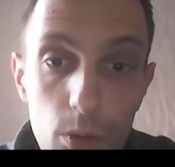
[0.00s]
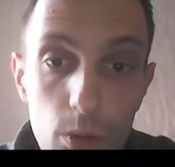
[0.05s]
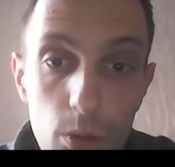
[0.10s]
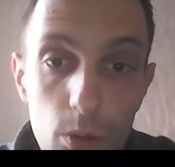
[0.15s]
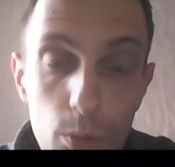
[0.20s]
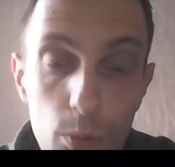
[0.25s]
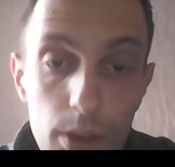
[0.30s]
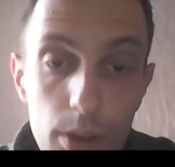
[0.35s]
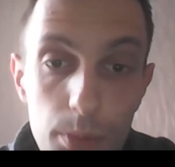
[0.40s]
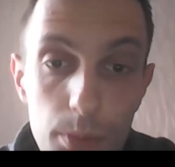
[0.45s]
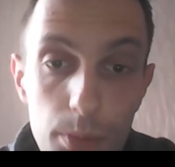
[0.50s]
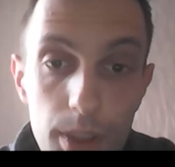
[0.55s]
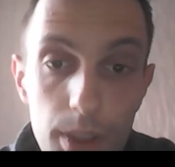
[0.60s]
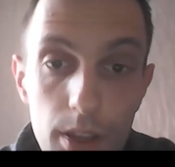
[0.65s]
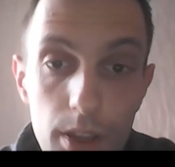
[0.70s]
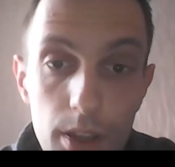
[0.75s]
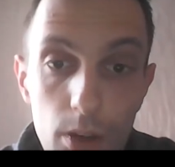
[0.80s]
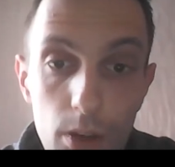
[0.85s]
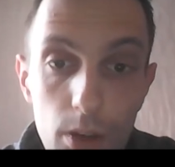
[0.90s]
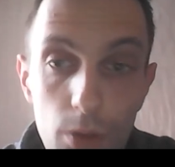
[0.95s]
will
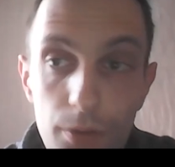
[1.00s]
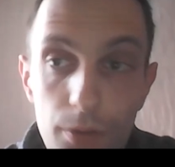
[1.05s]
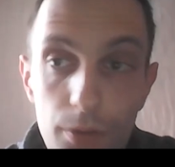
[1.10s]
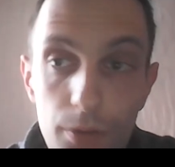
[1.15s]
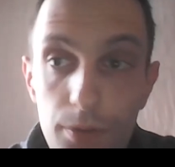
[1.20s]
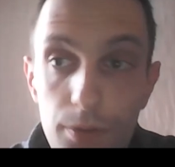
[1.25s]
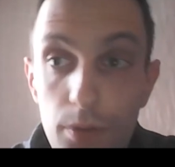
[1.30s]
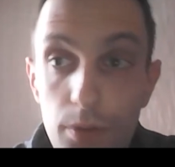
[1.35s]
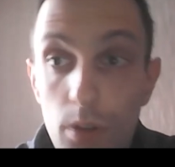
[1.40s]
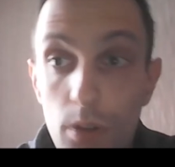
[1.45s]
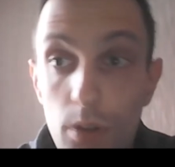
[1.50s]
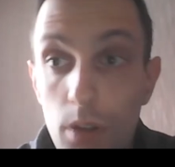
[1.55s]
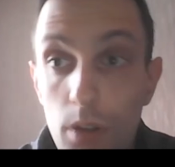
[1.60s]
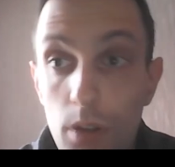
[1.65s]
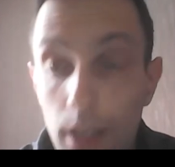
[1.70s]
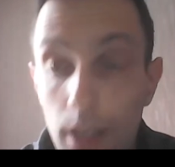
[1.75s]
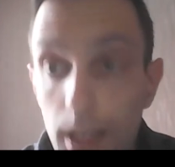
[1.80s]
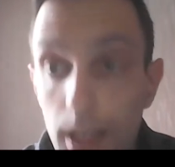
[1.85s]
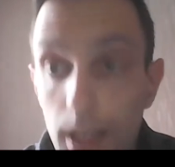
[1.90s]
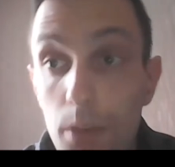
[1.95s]
be of
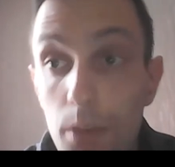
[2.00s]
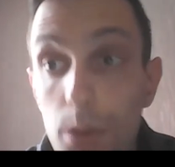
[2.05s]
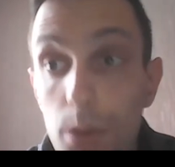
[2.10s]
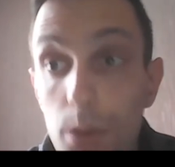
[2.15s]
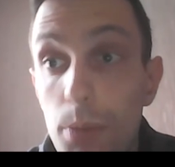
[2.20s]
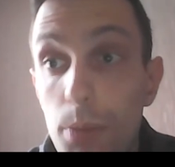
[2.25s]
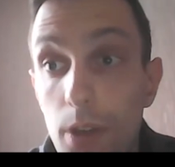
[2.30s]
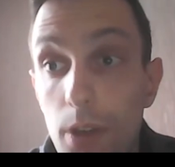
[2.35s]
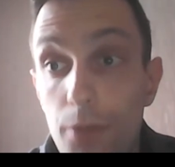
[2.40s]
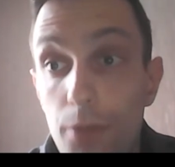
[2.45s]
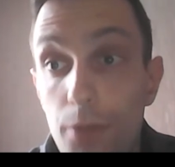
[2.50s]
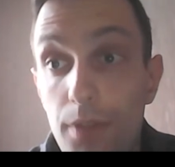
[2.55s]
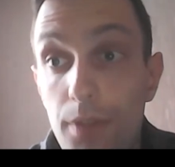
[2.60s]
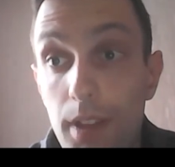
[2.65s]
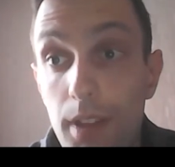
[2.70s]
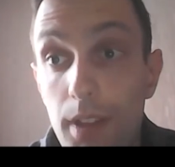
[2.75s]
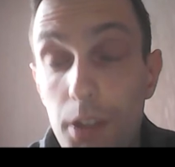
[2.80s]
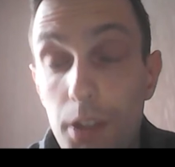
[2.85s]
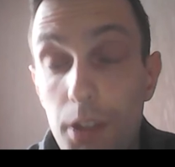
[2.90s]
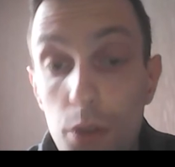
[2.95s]

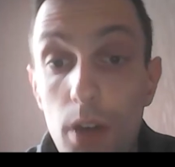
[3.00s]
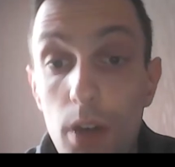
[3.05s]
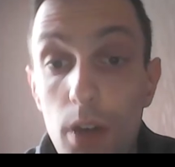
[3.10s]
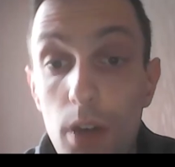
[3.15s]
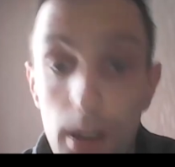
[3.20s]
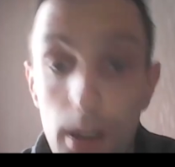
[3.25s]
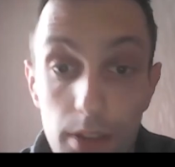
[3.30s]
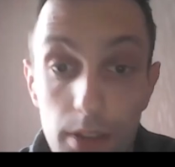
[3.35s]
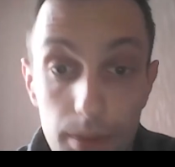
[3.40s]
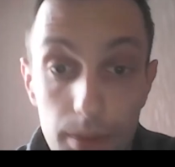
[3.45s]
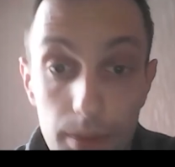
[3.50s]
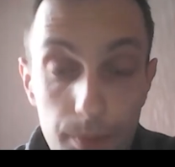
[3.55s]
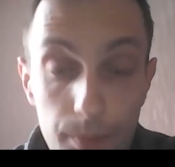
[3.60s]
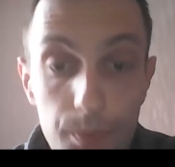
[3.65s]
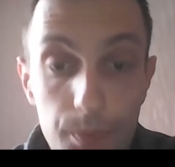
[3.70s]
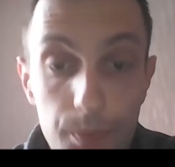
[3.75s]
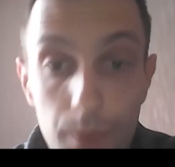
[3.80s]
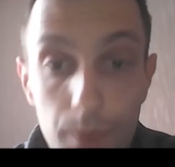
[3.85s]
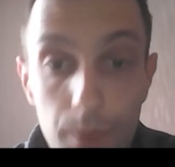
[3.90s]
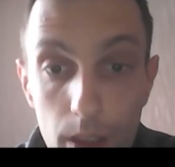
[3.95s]
the new color.
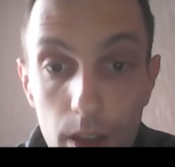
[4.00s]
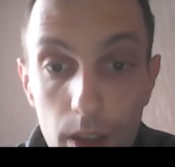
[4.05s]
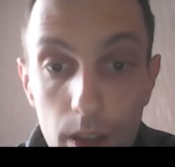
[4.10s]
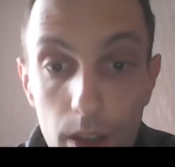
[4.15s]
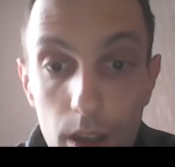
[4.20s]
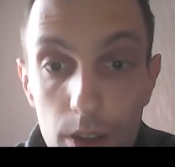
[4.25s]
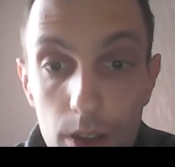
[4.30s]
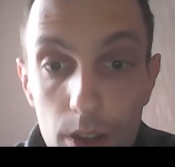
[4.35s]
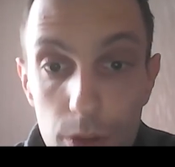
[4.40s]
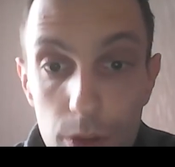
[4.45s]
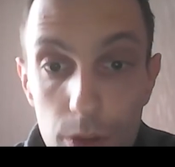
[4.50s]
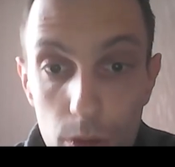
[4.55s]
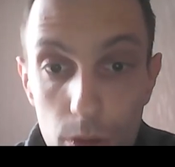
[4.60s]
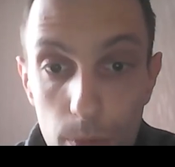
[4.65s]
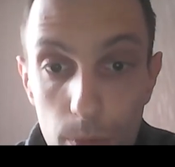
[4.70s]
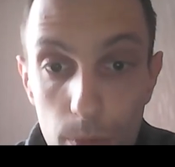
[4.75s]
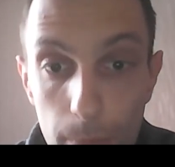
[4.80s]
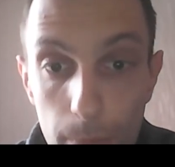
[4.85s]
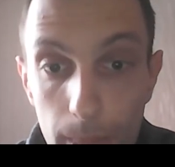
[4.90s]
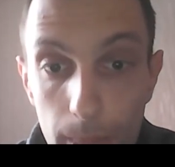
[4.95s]

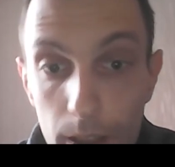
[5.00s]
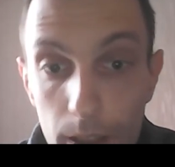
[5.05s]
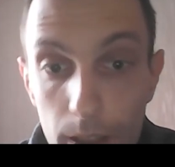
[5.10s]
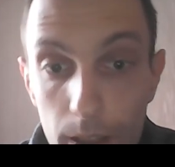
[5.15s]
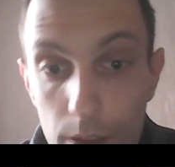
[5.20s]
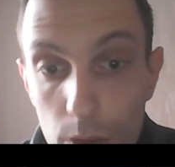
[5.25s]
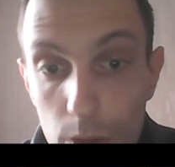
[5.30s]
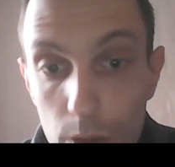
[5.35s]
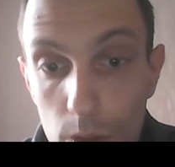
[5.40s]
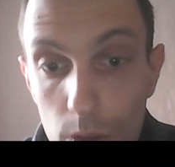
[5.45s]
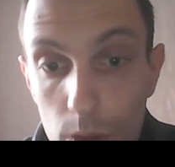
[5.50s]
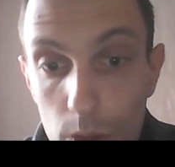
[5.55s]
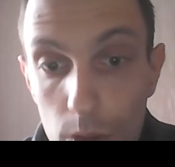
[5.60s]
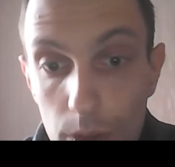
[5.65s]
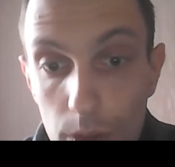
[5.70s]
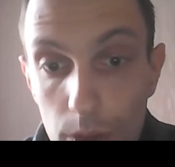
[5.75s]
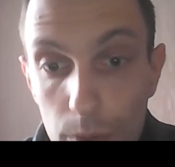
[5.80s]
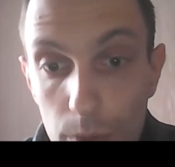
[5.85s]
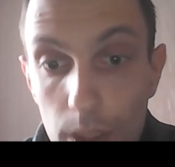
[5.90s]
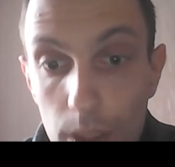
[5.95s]
So and
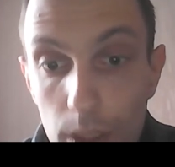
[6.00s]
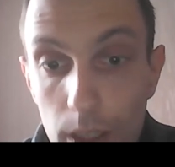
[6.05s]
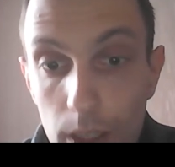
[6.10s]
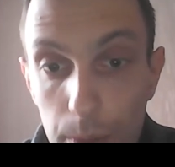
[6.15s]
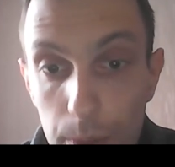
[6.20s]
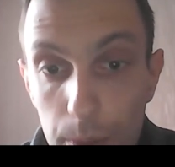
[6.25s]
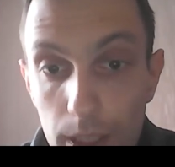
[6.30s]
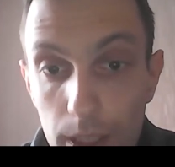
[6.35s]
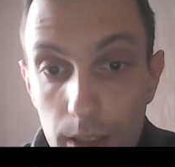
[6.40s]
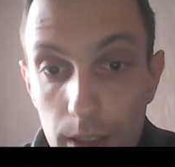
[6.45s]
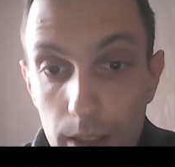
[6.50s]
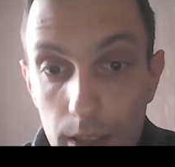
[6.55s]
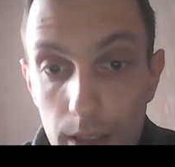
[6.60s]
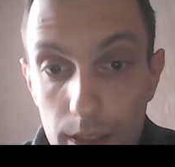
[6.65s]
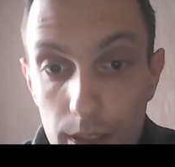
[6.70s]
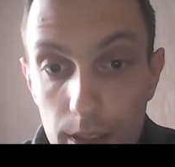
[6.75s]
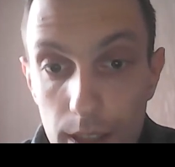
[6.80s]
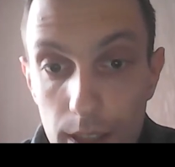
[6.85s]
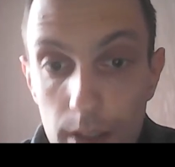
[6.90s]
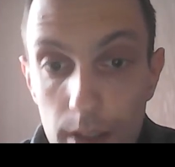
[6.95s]
we obtain
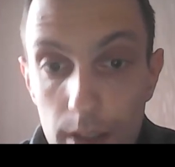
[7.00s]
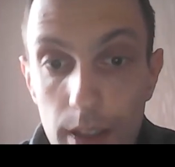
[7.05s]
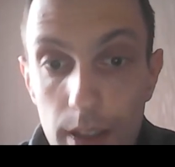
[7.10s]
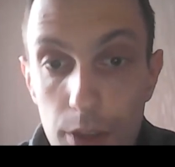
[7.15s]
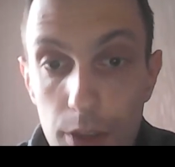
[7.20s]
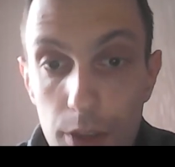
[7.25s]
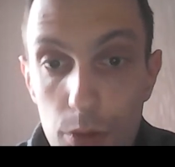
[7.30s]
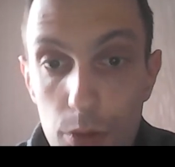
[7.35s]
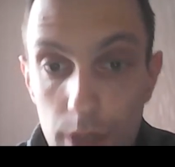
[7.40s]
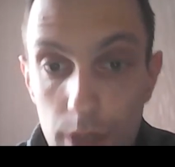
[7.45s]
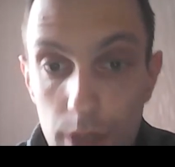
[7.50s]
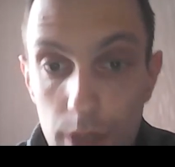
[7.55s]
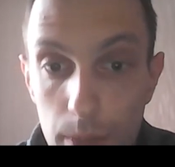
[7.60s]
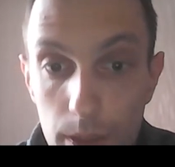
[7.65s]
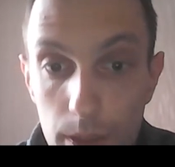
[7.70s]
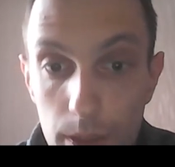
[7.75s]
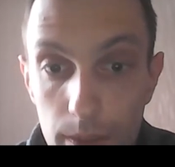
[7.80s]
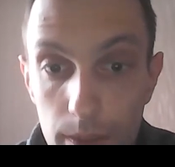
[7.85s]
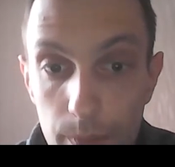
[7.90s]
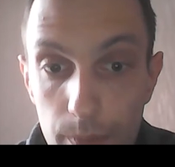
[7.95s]
exactly a tournament.
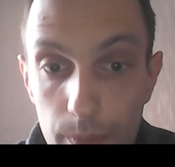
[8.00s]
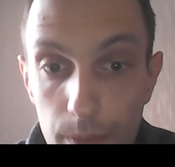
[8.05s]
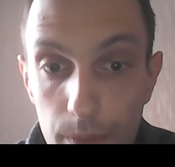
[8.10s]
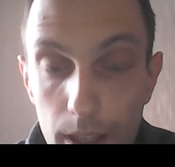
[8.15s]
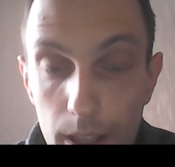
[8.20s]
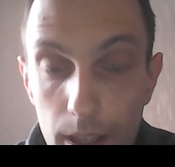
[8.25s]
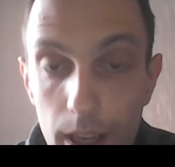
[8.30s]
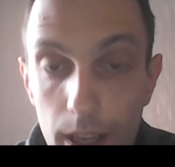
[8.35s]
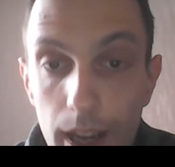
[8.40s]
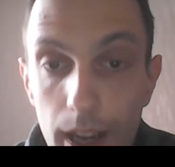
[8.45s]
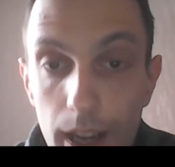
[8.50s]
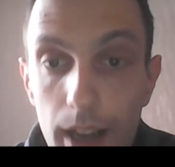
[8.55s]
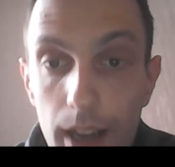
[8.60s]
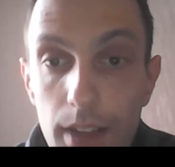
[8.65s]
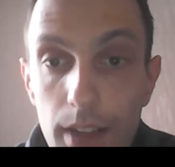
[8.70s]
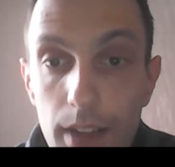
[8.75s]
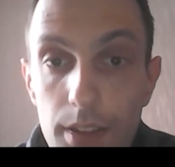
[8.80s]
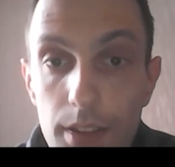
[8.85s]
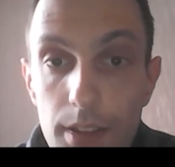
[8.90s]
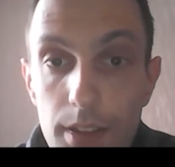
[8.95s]

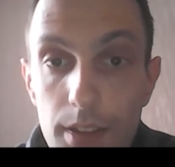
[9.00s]
And